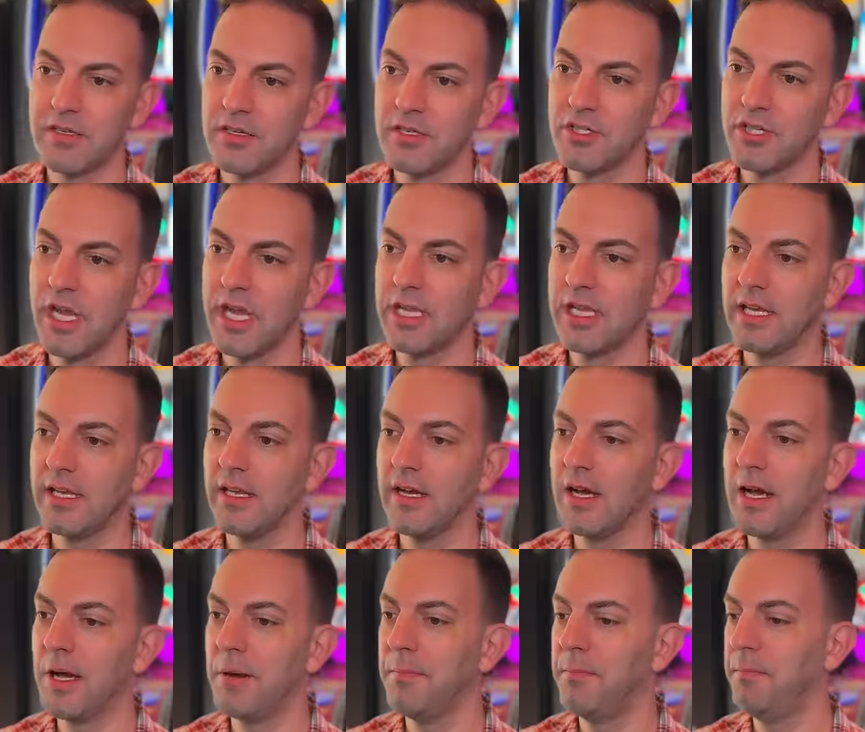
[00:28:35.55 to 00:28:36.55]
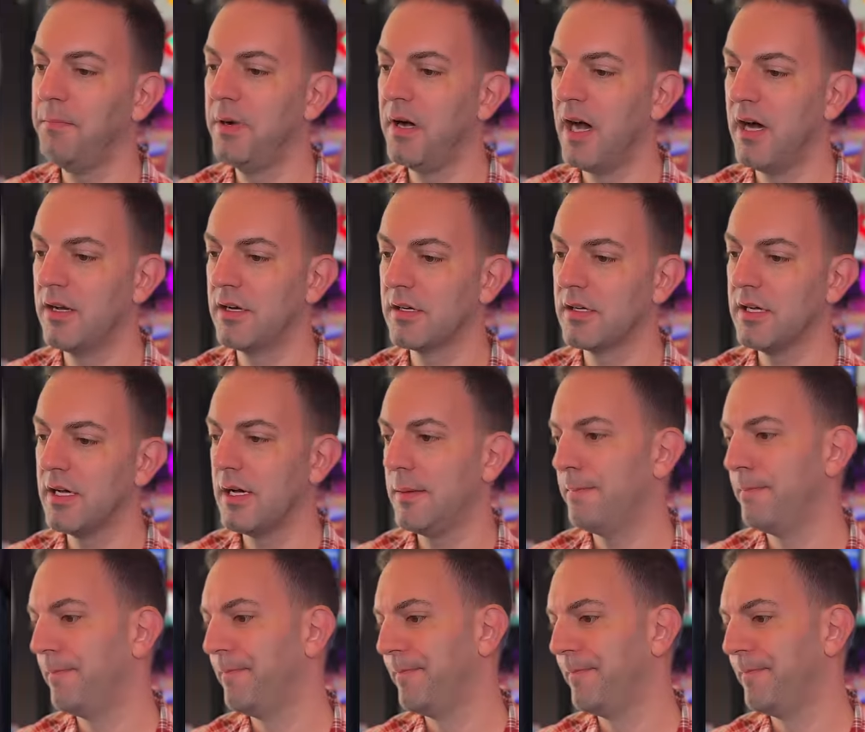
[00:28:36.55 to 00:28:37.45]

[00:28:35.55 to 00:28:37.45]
$50. Shake it up, buttercup.